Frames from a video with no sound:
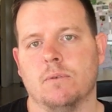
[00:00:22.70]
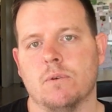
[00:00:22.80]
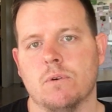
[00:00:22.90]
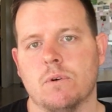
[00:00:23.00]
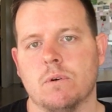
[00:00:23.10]

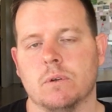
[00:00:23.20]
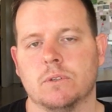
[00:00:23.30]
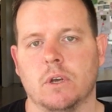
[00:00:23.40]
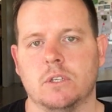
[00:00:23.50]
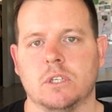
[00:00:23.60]
for
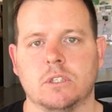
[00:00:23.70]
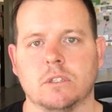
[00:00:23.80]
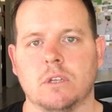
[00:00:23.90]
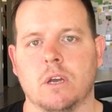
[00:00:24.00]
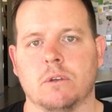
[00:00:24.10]
search
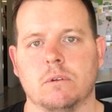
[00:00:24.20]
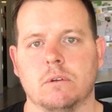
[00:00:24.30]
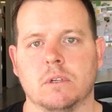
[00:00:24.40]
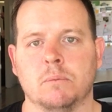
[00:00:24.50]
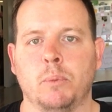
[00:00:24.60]
engines like
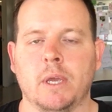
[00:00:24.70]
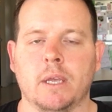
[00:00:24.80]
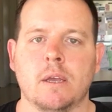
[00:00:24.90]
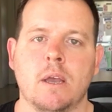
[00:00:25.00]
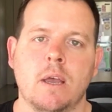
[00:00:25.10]
Google and
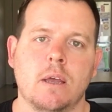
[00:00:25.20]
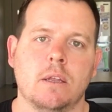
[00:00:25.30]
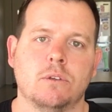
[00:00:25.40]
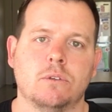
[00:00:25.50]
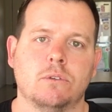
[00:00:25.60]
Bing
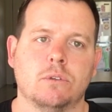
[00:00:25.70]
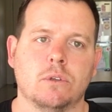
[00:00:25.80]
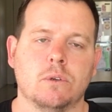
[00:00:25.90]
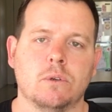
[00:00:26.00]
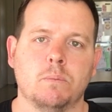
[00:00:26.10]

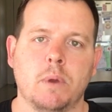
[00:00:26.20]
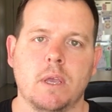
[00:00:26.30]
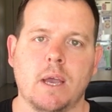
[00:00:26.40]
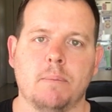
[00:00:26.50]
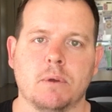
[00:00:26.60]
to
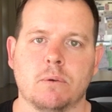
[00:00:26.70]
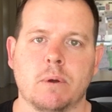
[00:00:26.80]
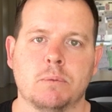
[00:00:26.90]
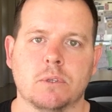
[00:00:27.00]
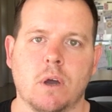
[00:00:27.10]
pick up your
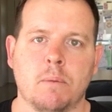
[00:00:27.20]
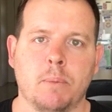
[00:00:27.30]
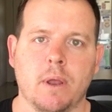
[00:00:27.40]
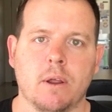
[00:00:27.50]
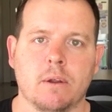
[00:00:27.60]
website
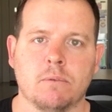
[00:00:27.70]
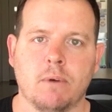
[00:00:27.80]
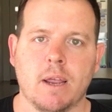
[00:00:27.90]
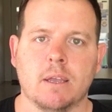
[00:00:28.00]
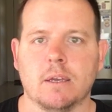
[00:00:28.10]
better and
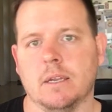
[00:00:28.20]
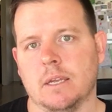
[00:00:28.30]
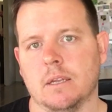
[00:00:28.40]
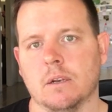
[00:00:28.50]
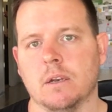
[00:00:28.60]
rank it
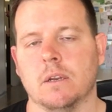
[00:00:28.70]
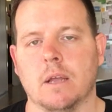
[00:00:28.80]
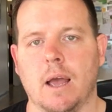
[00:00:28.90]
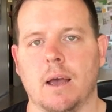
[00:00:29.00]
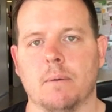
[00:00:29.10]
in
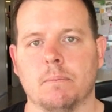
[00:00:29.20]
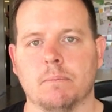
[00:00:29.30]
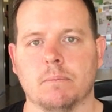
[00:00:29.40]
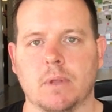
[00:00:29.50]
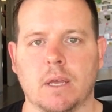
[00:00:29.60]

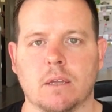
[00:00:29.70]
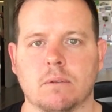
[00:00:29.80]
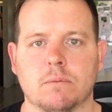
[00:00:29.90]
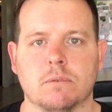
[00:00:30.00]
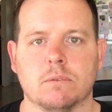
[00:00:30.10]
their
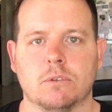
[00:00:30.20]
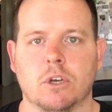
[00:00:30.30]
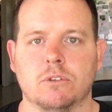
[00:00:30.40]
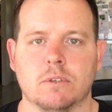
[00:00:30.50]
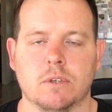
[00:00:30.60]

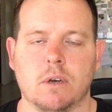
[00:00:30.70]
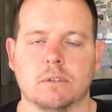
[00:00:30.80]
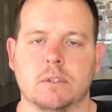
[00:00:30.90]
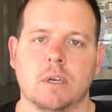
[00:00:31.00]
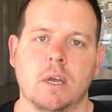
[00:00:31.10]
search
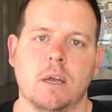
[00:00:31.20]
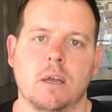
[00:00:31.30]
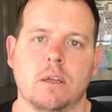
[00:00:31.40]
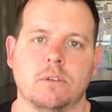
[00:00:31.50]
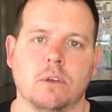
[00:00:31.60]
results.
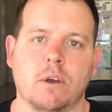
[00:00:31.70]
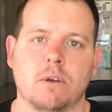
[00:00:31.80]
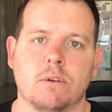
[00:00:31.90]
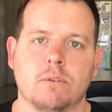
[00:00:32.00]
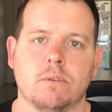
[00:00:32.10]

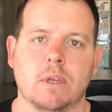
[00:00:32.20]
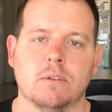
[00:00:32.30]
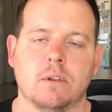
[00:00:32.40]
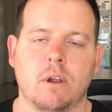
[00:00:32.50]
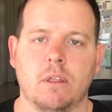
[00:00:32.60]
So
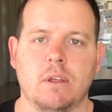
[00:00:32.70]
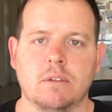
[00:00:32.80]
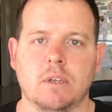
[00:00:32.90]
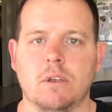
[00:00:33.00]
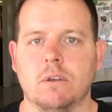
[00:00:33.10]
there's a lot of
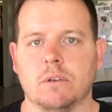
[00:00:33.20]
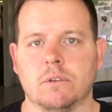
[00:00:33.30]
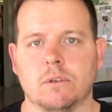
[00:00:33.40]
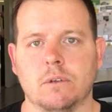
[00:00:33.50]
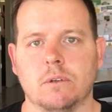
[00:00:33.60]
things that you can
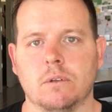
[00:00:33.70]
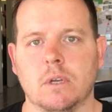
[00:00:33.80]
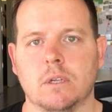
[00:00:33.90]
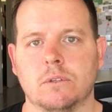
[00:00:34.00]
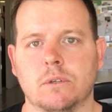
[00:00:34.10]
do
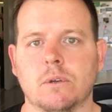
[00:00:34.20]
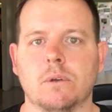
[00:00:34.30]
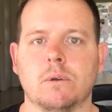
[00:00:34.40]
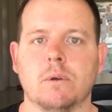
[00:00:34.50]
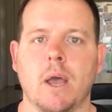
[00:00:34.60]

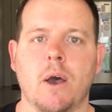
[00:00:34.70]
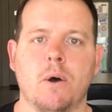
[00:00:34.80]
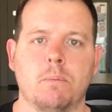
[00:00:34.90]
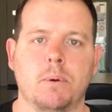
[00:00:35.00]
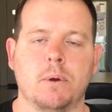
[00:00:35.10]
to
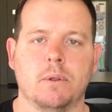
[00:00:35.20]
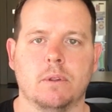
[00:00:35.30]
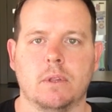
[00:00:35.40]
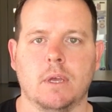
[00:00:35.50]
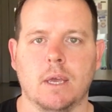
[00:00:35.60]
help
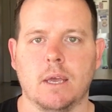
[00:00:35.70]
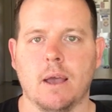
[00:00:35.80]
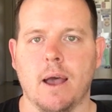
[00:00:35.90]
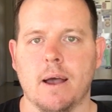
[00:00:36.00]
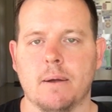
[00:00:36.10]

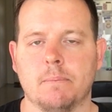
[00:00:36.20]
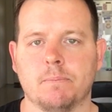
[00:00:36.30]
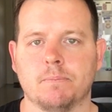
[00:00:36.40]
their